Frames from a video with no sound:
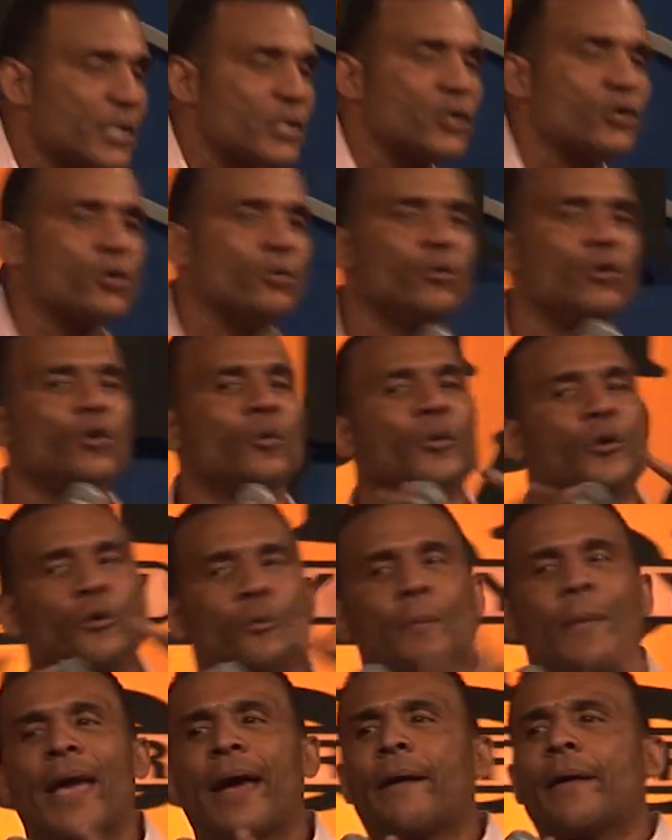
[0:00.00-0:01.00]
things that you do
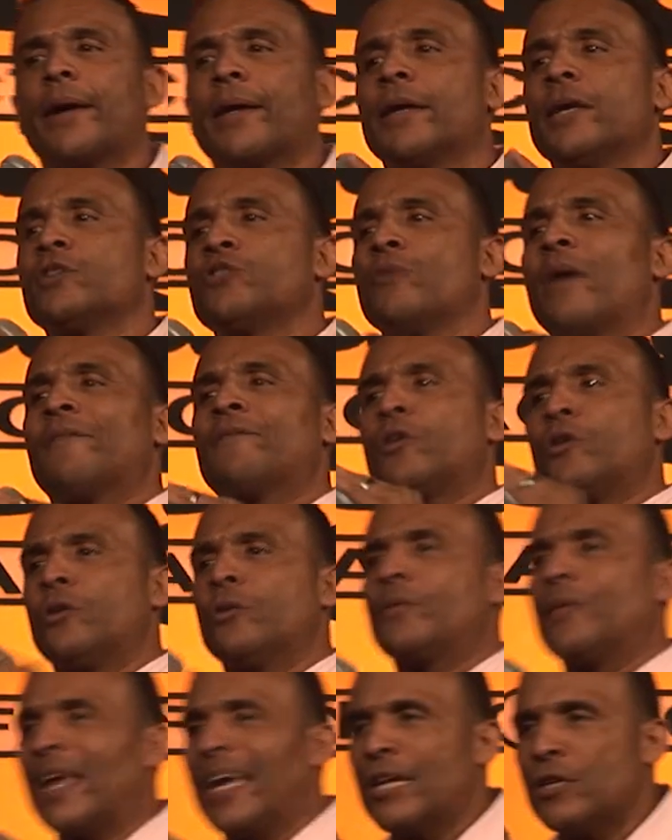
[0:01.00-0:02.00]
when you marry is you have to
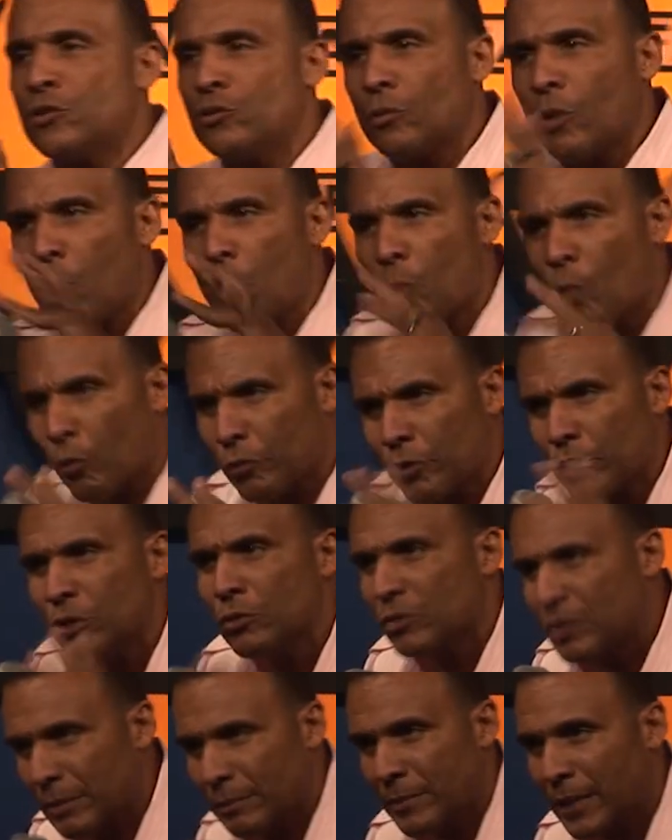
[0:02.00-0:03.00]
do things you don't want
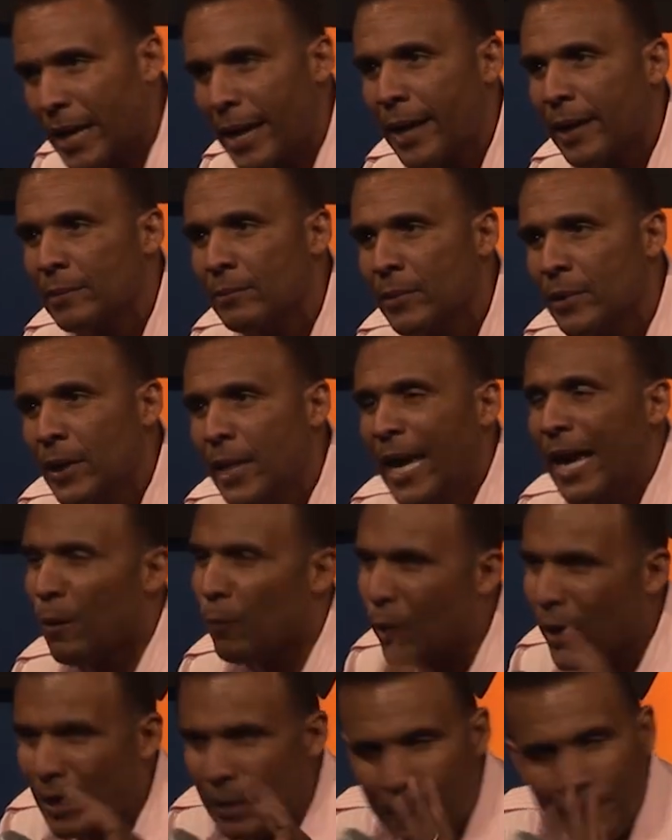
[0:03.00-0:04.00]
to do sometimes.
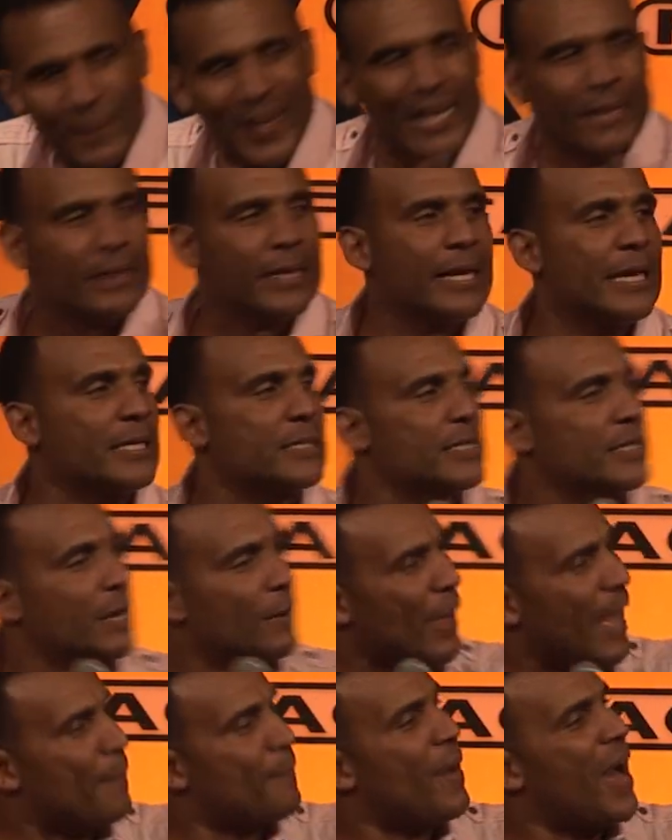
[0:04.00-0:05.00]
And one of the big things
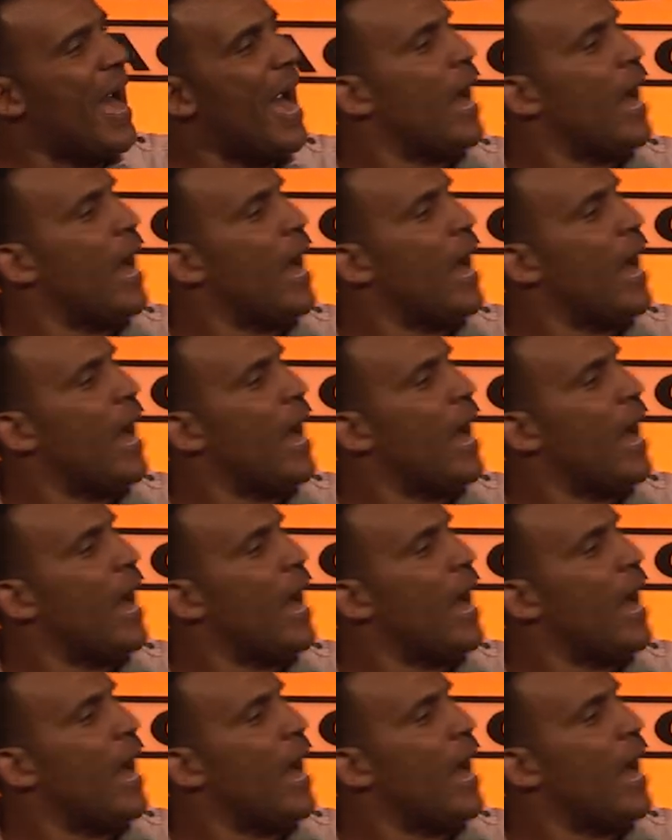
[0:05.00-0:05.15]
at